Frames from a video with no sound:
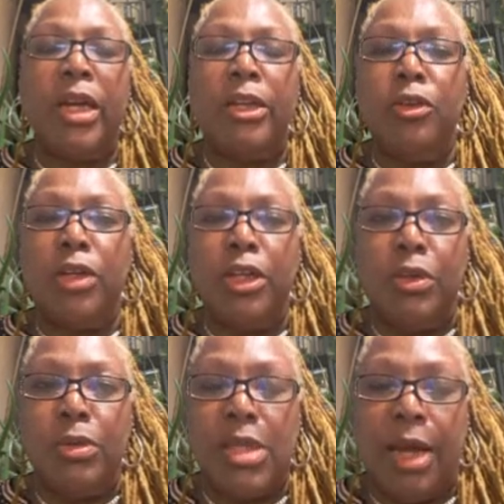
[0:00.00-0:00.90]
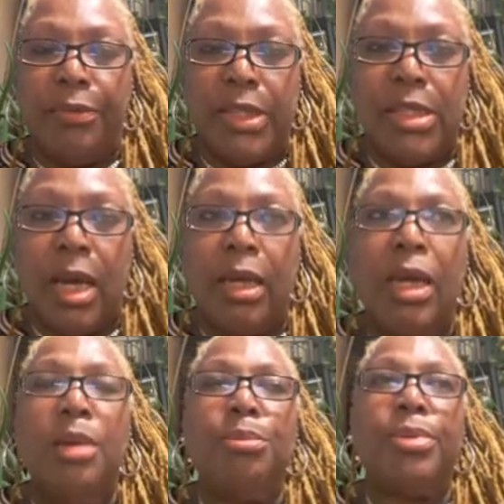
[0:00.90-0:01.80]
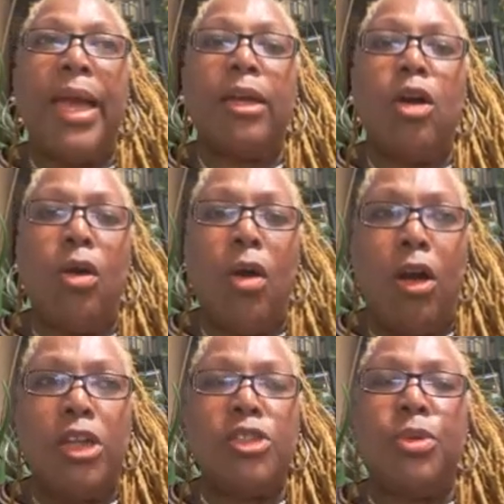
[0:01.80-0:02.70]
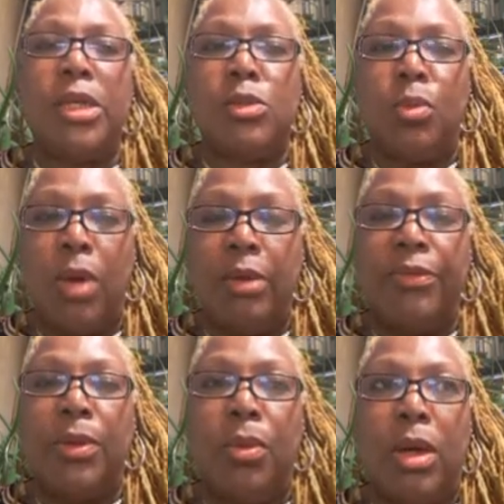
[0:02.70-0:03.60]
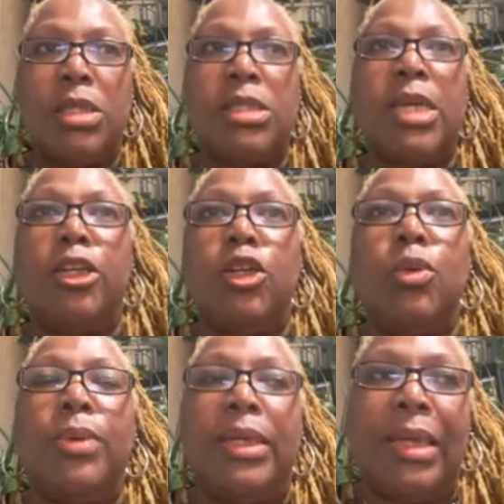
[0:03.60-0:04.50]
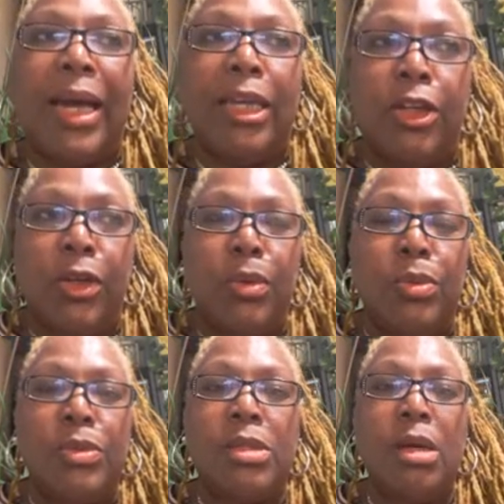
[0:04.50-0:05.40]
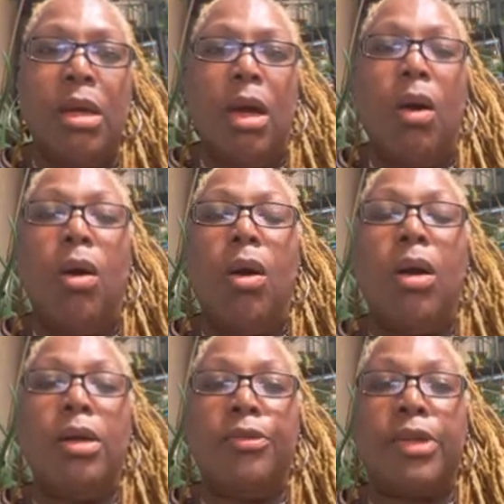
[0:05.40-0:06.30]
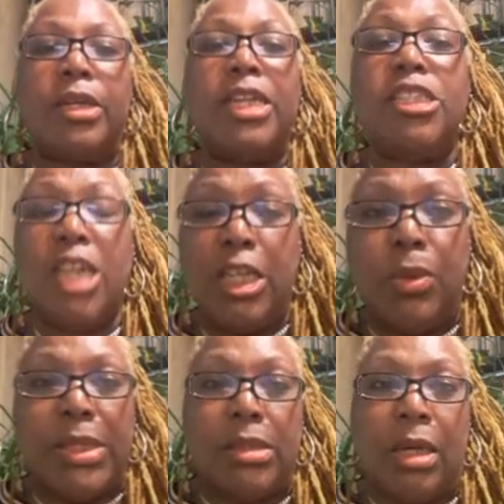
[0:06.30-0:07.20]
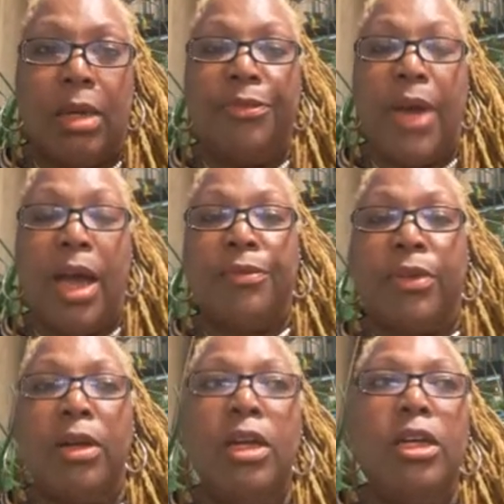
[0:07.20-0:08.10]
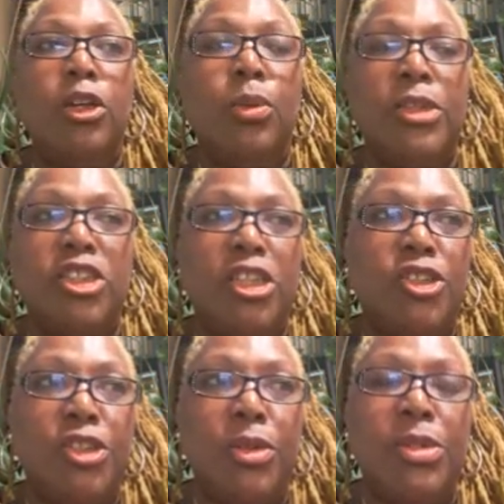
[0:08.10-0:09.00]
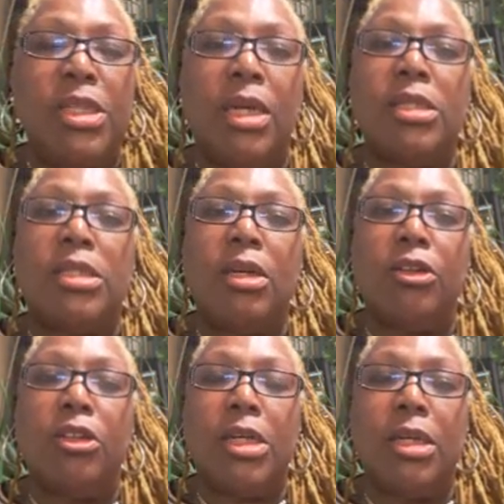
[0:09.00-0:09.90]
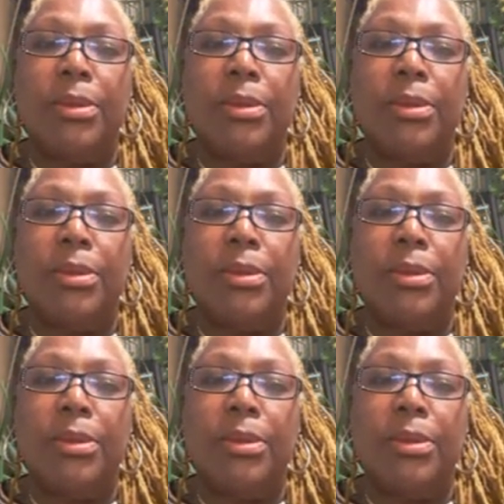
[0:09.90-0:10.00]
and you can use every day. Black cohosh is one of the ones that you would not use continuously forever. You would just so use it until you're about